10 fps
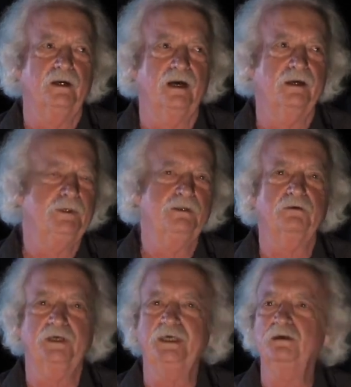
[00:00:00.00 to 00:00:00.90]
I'm
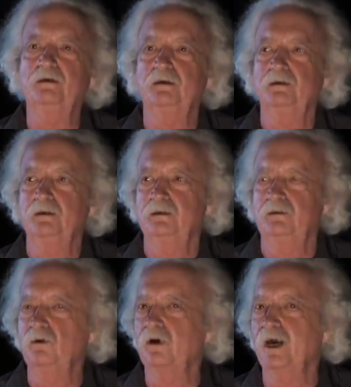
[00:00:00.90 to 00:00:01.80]
neither in
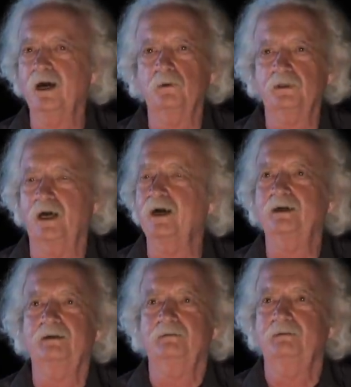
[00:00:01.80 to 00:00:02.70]
nor out.
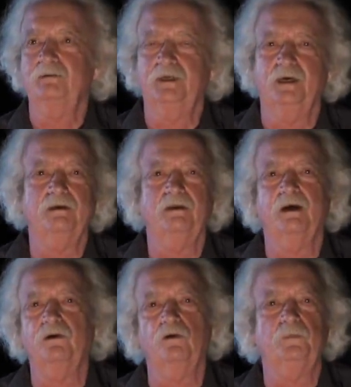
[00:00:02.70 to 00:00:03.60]
I
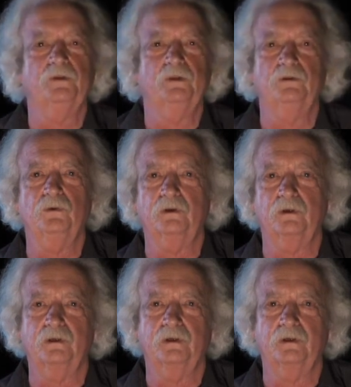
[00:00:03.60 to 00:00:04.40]
cannot open the door.